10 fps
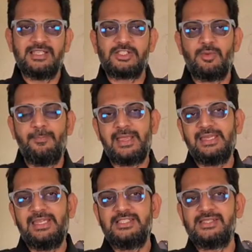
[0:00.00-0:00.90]
So
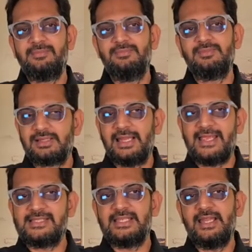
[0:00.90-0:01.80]
magnesium
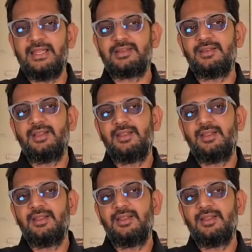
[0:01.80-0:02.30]
glycinate,